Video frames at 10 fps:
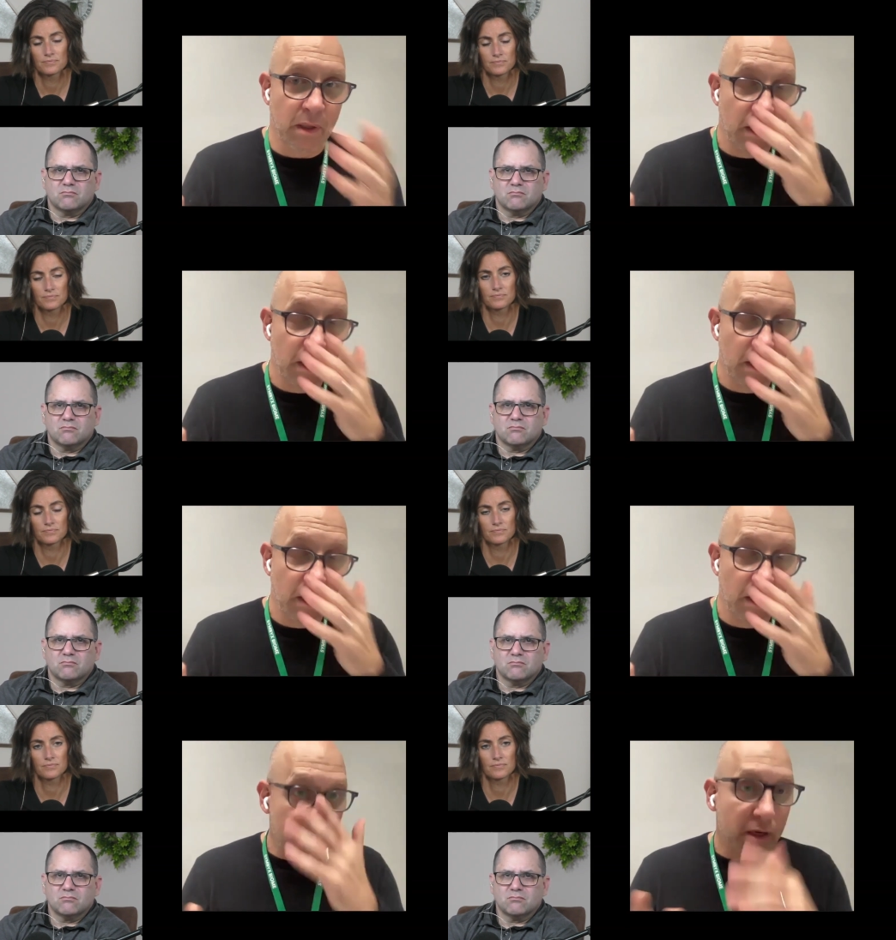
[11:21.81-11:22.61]
Speaker 1: Mm-hmm.
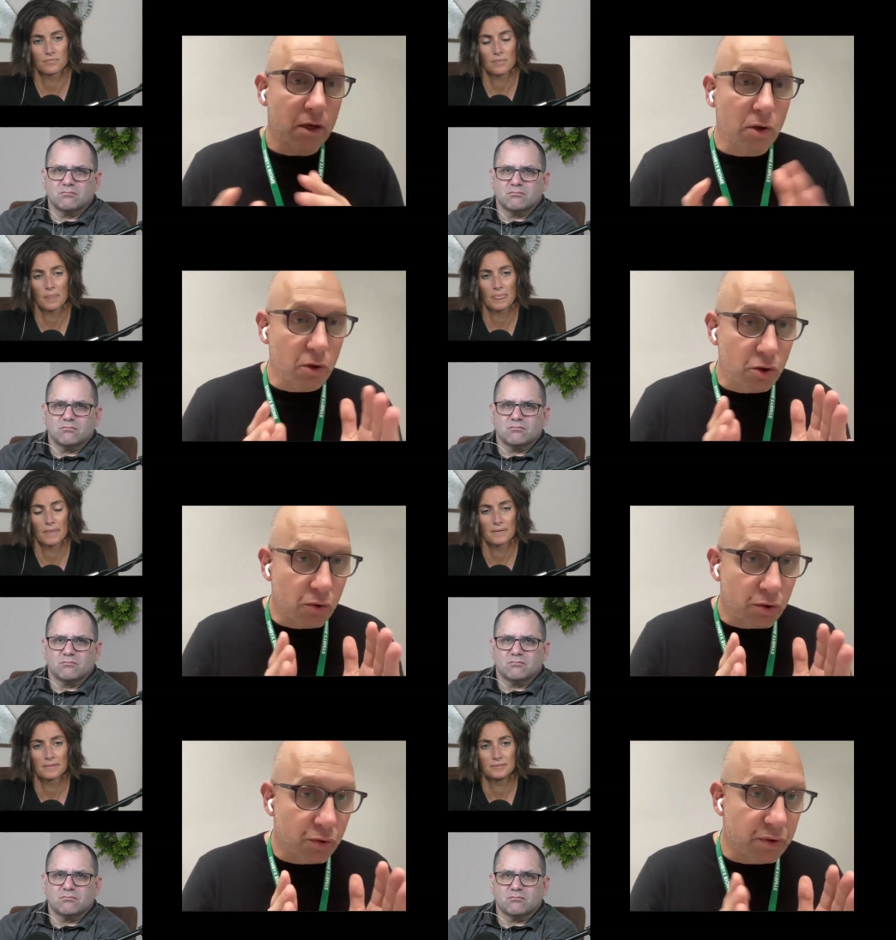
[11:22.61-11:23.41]
I think you,
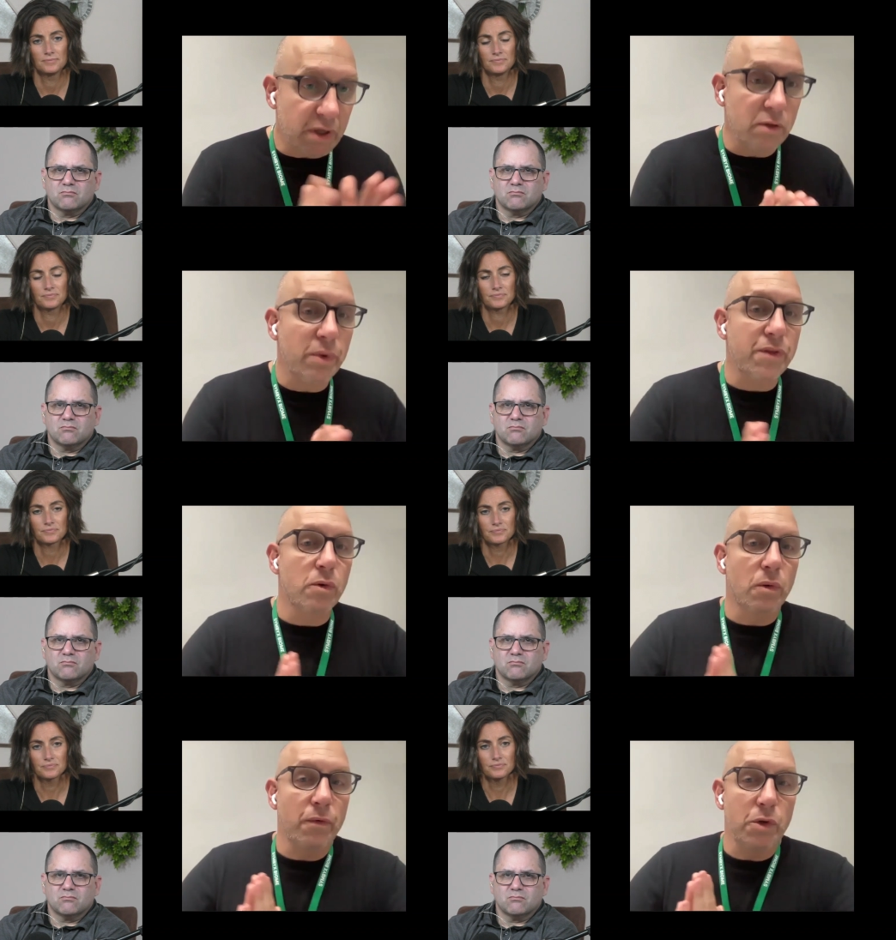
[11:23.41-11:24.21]
you you deal with
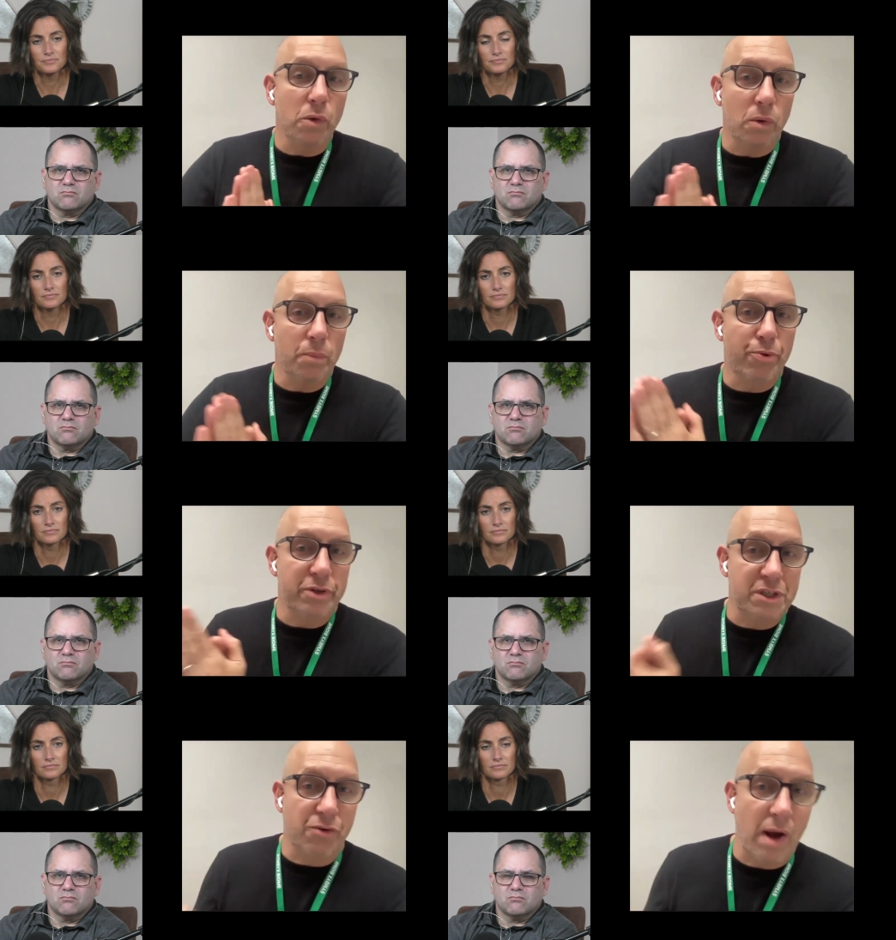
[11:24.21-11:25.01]
your your
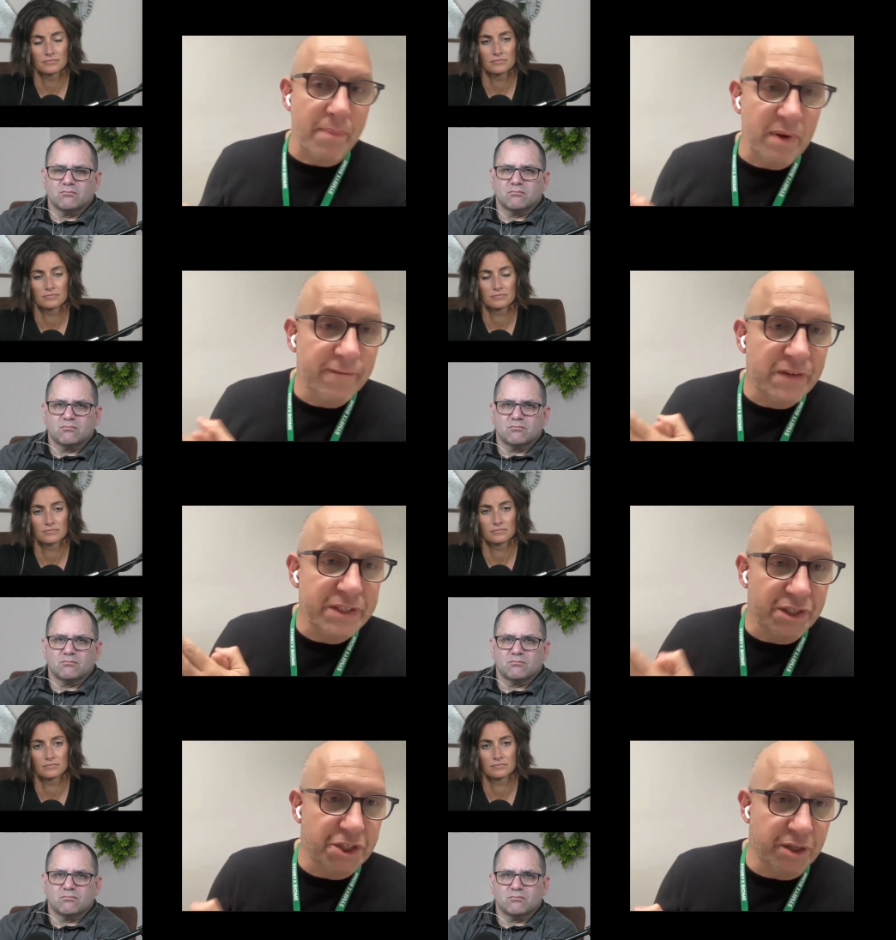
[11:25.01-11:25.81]
prescribing
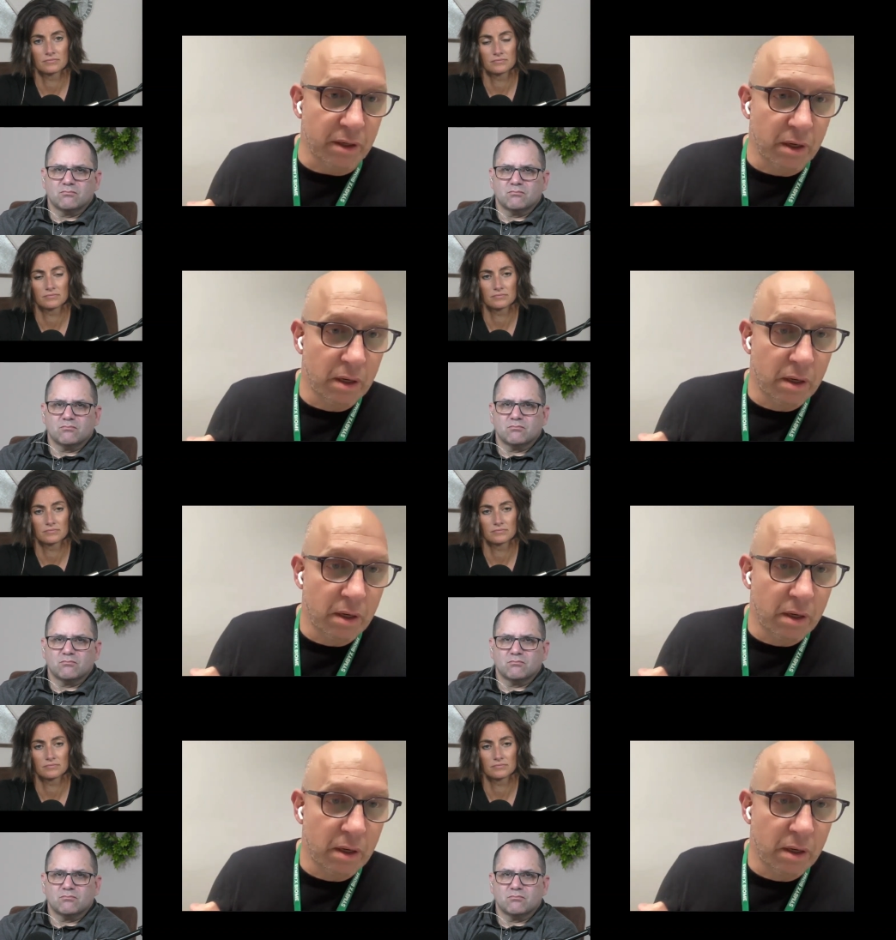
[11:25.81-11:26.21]
physician,